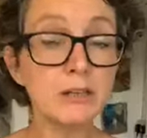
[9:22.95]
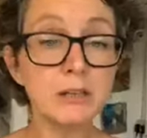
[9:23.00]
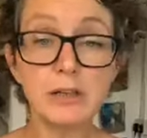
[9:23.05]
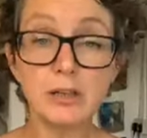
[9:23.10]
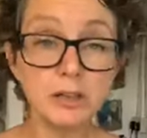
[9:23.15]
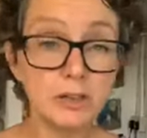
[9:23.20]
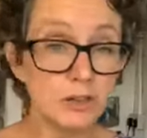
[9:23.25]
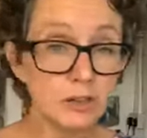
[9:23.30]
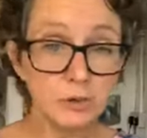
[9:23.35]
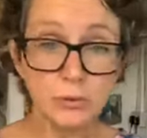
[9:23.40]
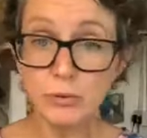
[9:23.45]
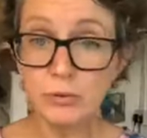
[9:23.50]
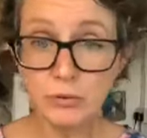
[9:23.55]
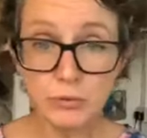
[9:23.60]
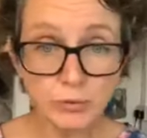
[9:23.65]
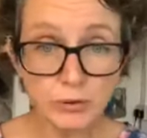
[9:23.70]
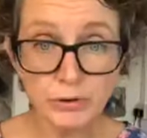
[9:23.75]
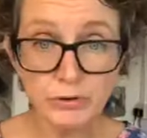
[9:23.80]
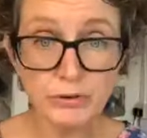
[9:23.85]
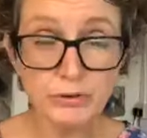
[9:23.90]
You all
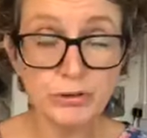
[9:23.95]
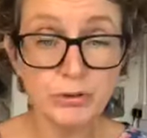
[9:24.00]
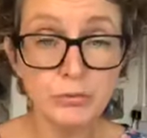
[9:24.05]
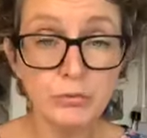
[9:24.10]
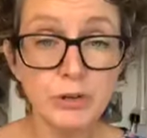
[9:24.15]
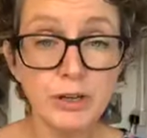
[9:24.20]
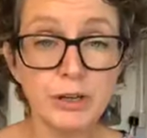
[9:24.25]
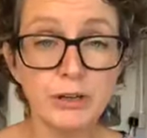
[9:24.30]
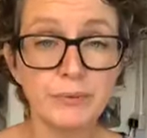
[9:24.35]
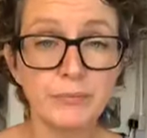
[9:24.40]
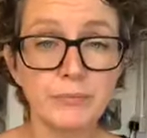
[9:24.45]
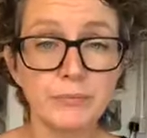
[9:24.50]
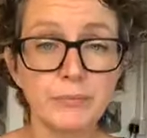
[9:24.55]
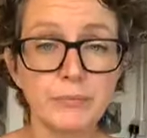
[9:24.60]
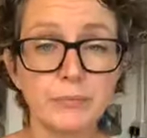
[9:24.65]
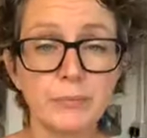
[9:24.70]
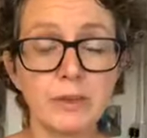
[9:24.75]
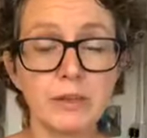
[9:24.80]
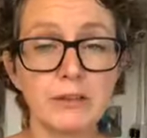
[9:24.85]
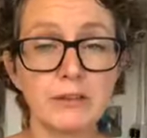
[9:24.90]
want to run
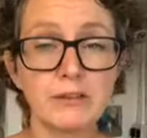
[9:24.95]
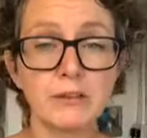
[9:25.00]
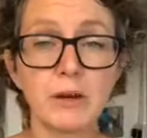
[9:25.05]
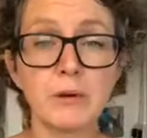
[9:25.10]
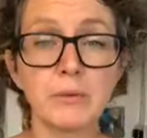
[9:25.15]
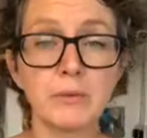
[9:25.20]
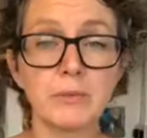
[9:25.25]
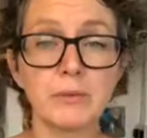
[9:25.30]
with a sewing